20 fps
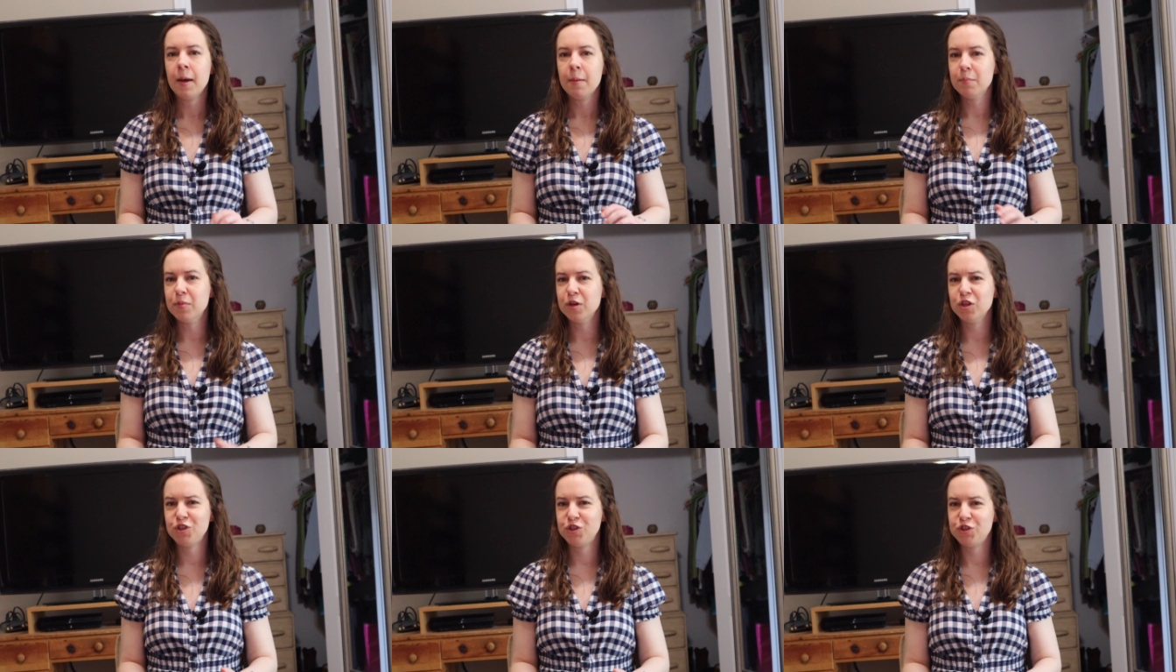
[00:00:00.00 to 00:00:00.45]

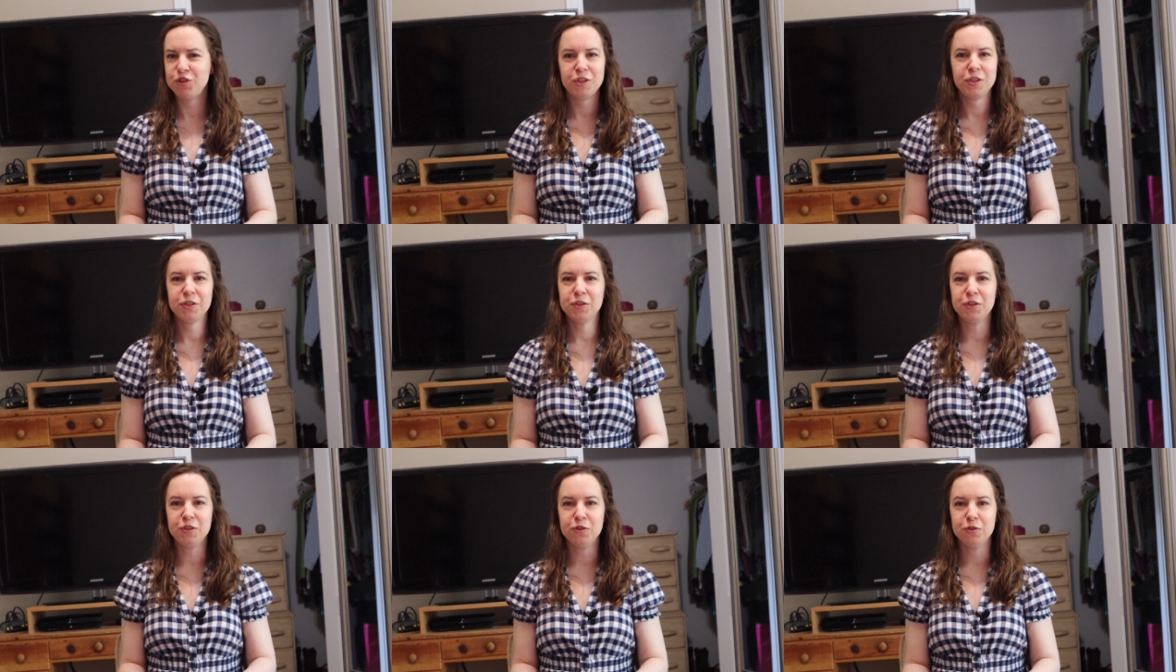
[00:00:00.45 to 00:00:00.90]
but
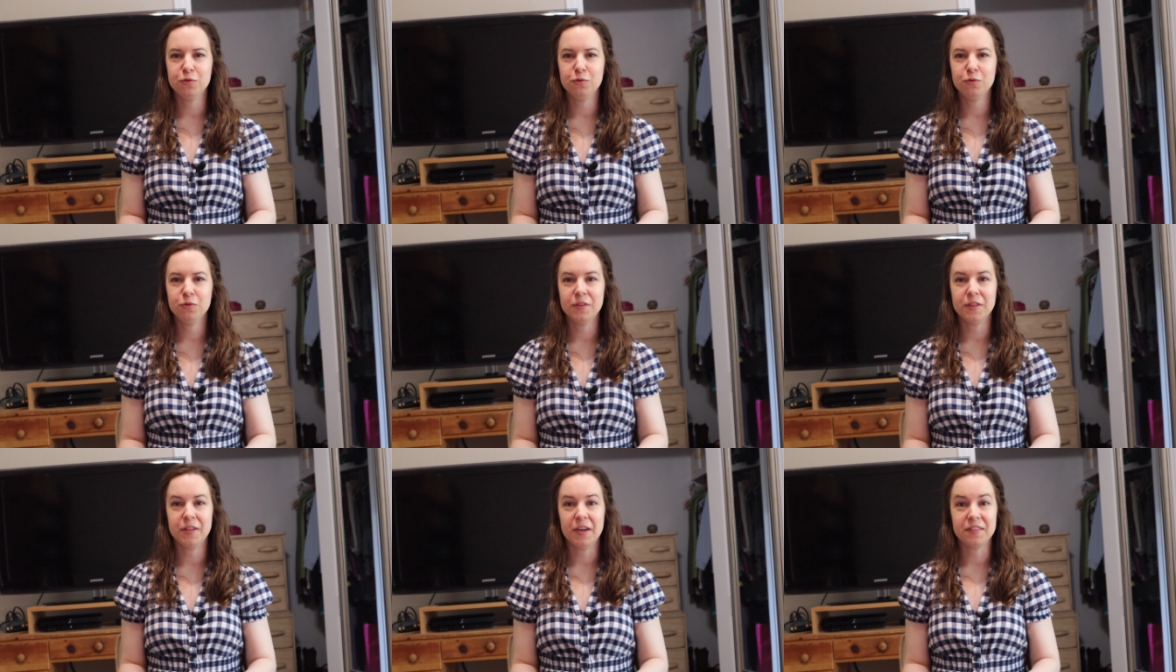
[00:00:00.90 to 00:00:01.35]
she
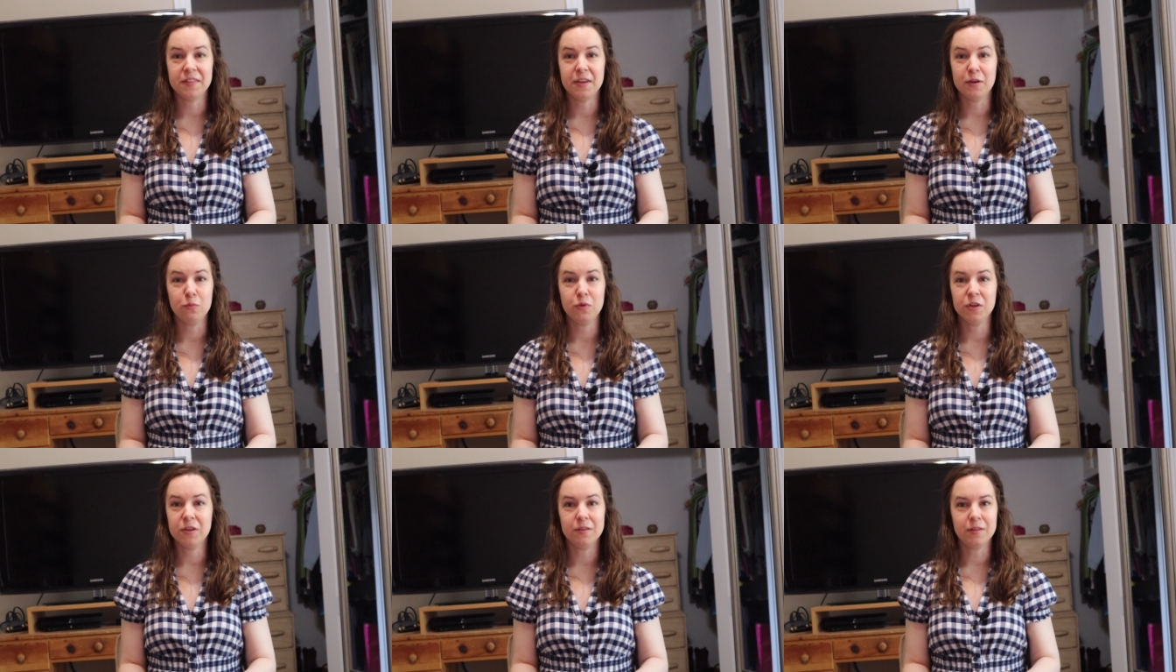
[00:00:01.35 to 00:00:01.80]
knew that they
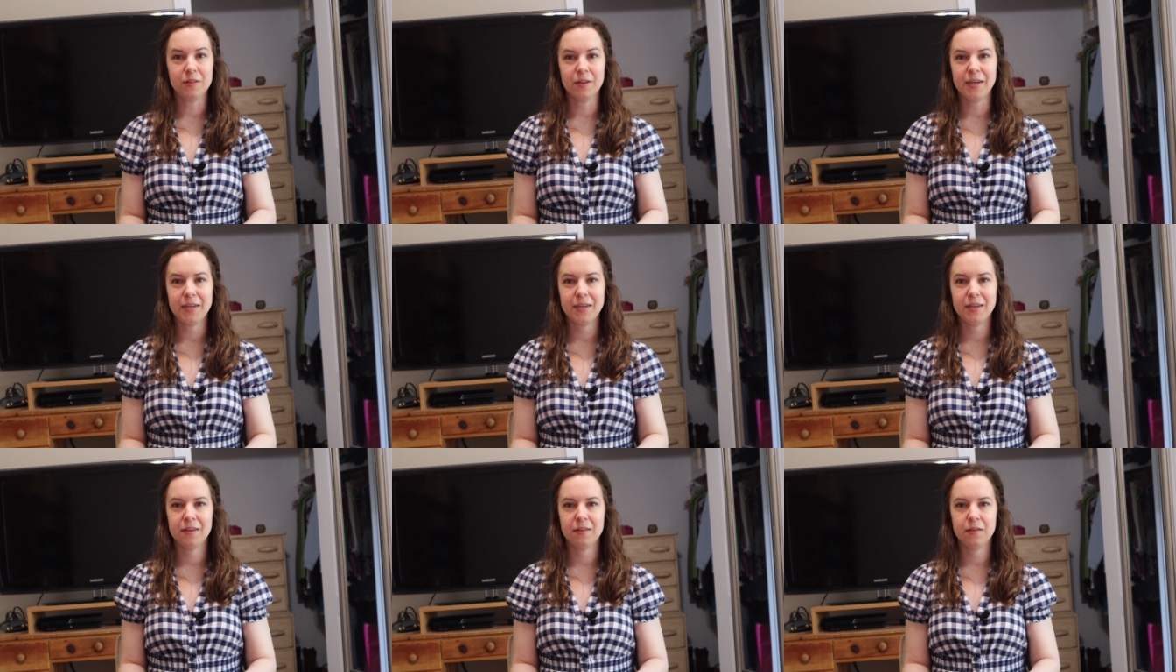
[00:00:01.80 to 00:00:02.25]
wouldn't
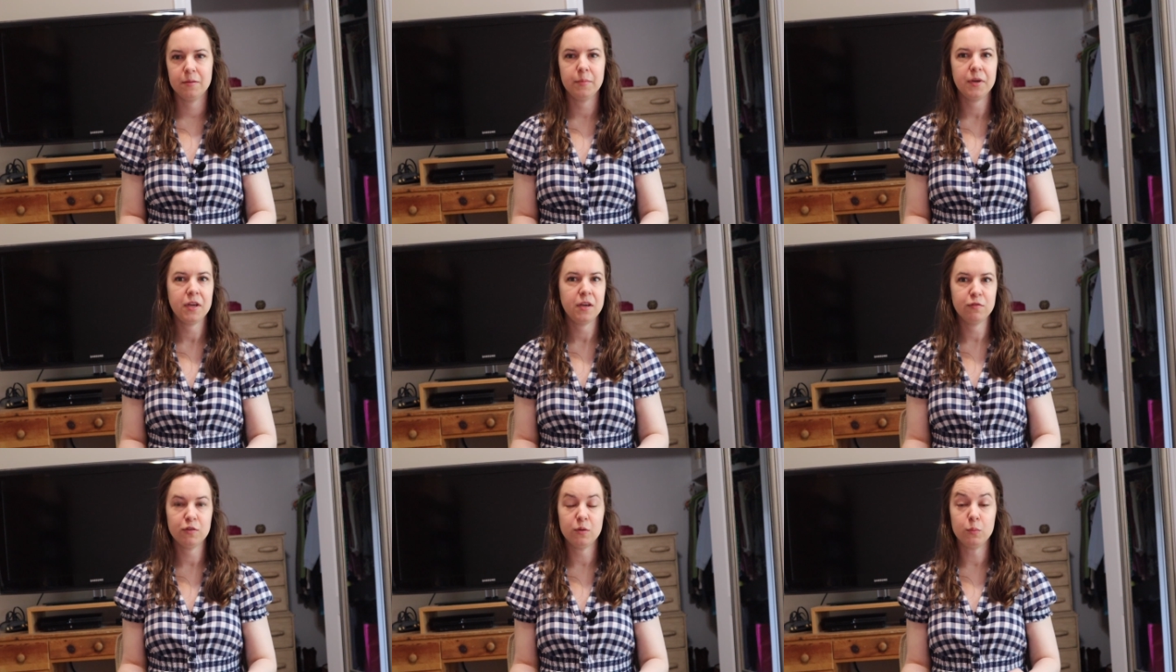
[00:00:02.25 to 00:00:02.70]
like him
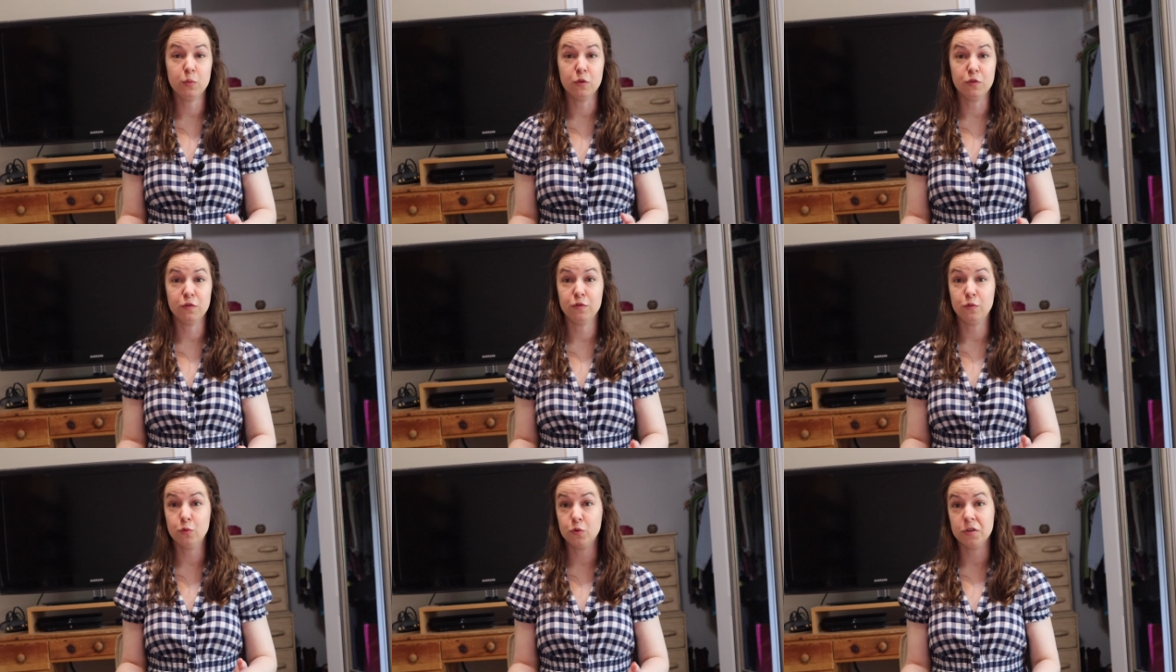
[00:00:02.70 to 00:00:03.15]
even
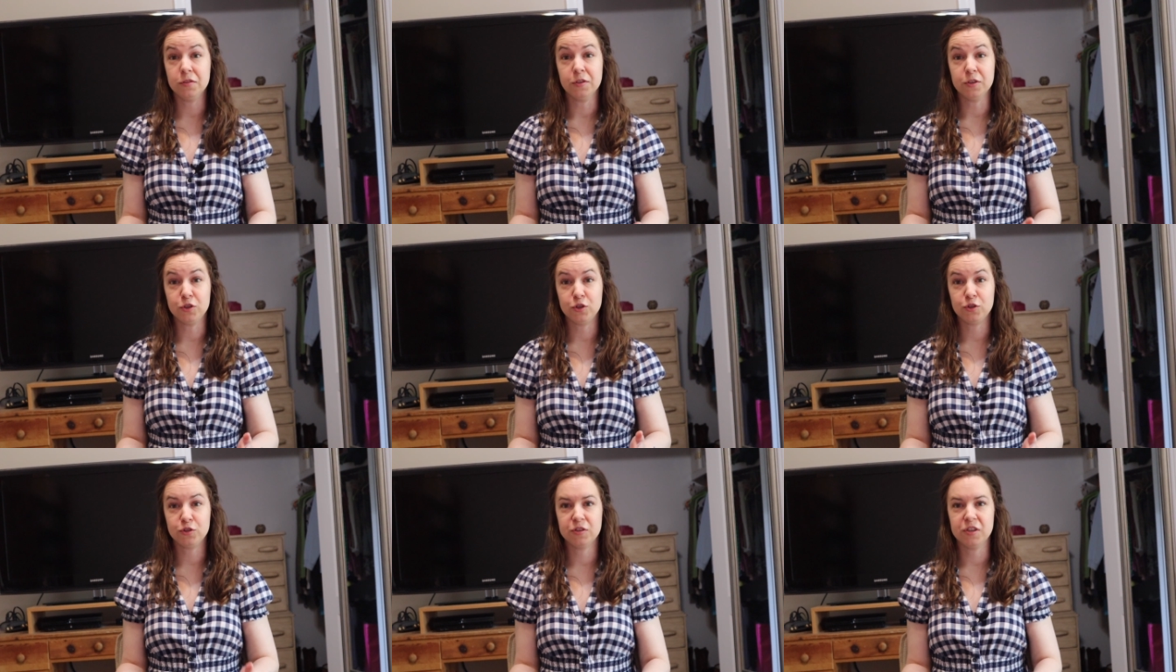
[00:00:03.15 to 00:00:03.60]
before
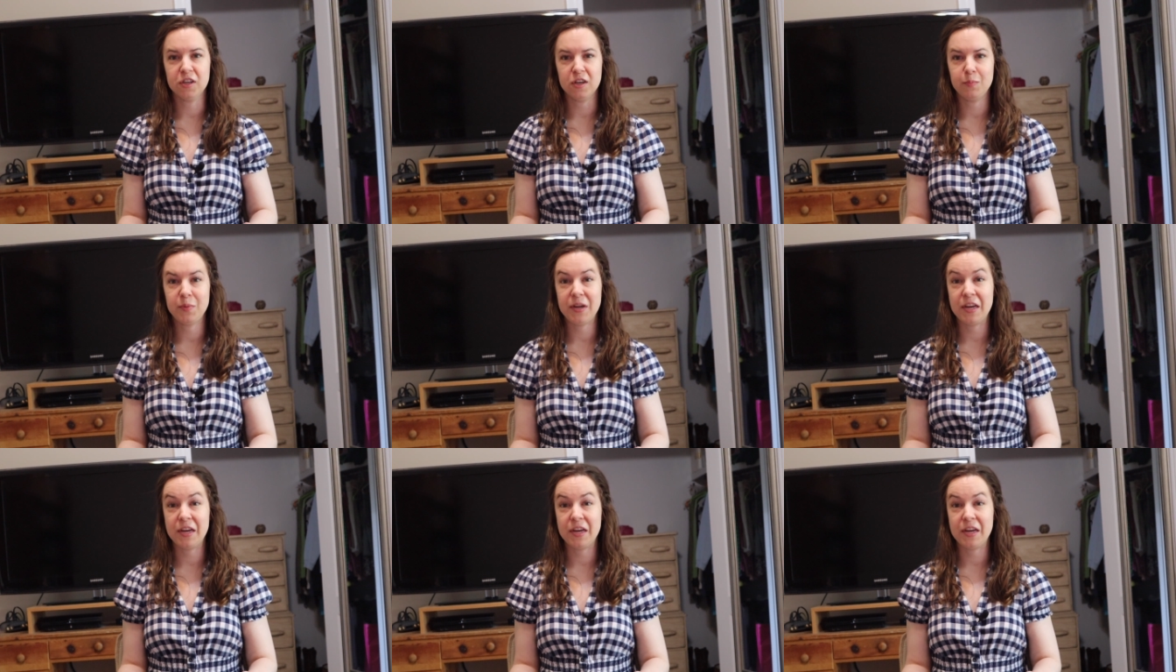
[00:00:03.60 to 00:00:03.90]
the trip